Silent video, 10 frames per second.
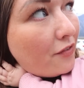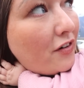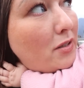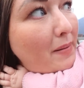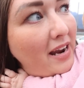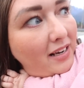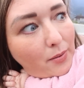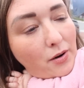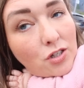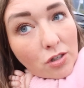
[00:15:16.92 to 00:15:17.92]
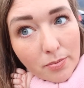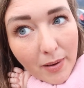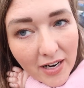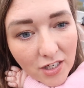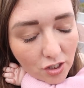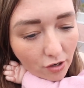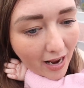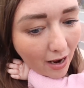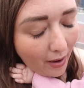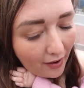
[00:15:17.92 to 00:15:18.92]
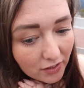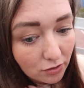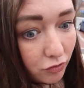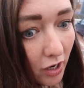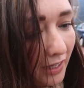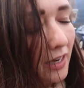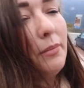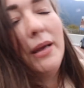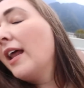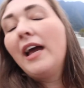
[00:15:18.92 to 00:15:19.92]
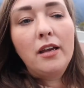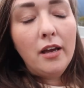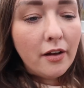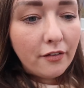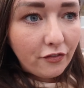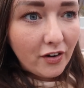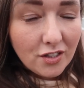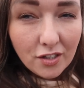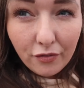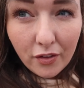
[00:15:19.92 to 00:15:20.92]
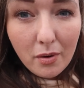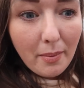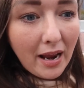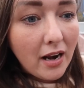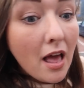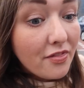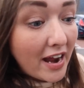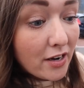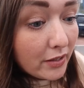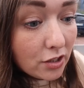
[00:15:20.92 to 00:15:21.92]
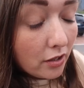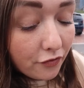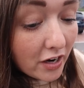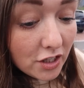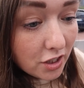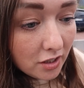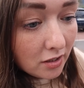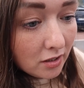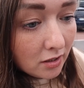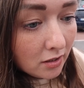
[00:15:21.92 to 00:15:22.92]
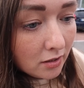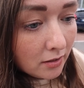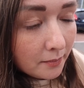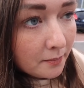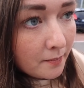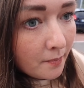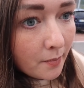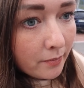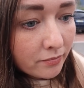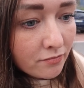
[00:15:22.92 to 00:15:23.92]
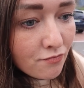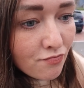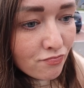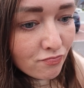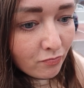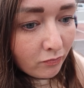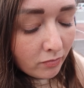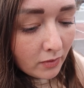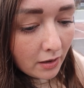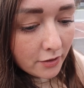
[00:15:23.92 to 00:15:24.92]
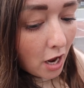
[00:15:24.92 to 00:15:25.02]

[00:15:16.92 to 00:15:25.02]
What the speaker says: the fridge space, we only just managed, so now we're having to really limit like fridge stuff like, that we're buying. They don't need to go in the fridge. I only bought it a year ago. I don't know what's up with it. None of these do.